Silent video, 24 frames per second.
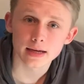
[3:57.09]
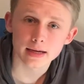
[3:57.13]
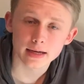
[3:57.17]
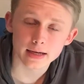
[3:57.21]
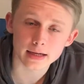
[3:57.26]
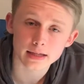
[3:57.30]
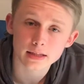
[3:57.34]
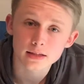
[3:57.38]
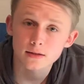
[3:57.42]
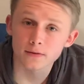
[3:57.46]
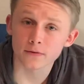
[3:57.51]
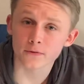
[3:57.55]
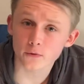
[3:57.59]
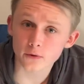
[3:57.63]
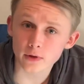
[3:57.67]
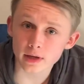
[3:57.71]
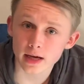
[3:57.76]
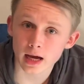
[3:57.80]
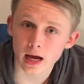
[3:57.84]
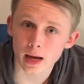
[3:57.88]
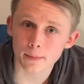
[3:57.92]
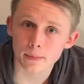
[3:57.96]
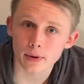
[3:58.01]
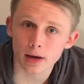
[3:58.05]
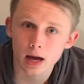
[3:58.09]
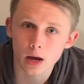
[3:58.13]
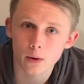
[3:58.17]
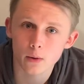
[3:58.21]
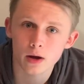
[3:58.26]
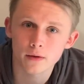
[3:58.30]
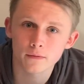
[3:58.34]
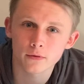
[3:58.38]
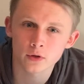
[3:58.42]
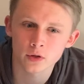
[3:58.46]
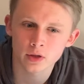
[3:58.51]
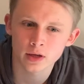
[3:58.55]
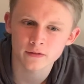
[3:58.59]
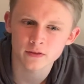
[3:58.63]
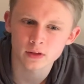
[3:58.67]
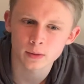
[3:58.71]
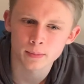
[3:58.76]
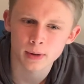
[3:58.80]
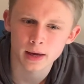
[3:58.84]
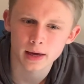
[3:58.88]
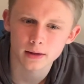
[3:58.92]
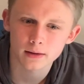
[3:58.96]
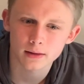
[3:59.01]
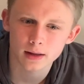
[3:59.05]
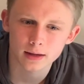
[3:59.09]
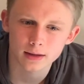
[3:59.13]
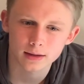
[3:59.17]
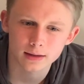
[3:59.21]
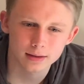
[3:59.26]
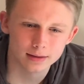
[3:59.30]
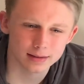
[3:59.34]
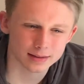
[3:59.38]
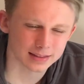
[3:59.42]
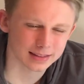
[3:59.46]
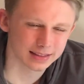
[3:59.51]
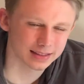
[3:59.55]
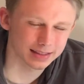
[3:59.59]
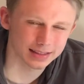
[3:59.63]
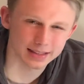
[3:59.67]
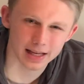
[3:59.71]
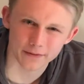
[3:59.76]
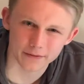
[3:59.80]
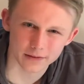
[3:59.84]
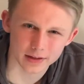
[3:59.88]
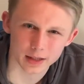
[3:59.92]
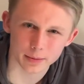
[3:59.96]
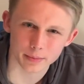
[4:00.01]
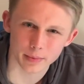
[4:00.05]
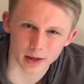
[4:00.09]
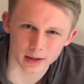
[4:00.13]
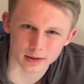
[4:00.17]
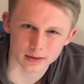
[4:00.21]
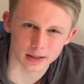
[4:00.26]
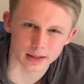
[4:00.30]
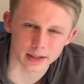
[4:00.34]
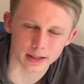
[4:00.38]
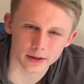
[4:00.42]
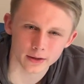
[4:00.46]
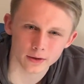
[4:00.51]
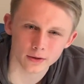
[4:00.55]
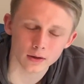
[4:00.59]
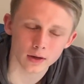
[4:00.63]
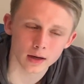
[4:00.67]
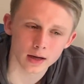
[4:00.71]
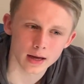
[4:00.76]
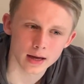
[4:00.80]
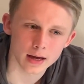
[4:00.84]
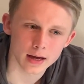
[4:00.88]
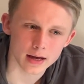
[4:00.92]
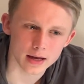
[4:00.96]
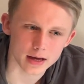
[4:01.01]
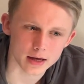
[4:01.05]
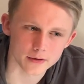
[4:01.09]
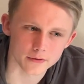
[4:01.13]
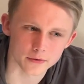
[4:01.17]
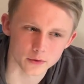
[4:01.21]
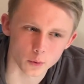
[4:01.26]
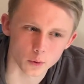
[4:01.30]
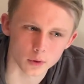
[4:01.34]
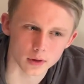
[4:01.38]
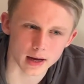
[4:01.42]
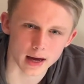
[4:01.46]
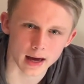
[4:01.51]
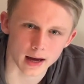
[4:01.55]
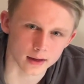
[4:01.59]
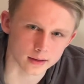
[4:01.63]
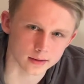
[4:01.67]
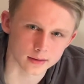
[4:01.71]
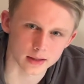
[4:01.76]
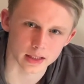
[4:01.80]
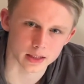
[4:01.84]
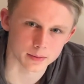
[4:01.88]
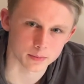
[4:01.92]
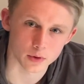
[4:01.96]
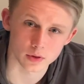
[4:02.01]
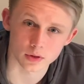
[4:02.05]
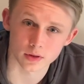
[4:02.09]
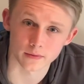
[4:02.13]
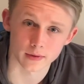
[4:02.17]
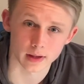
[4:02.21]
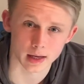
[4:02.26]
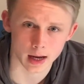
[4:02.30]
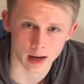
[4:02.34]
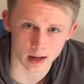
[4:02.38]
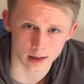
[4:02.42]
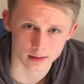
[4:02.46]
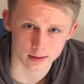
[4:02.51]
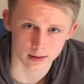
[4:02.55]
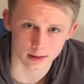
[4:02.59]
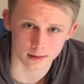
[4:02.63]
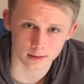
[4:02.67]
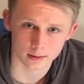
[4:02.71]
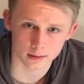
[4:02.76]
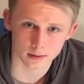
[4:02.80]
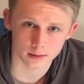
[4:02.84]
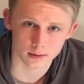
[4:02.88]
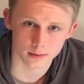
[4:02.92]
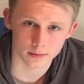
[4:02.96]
It's a free app, however, you have to pay like $70 a year if you want to access most of the content.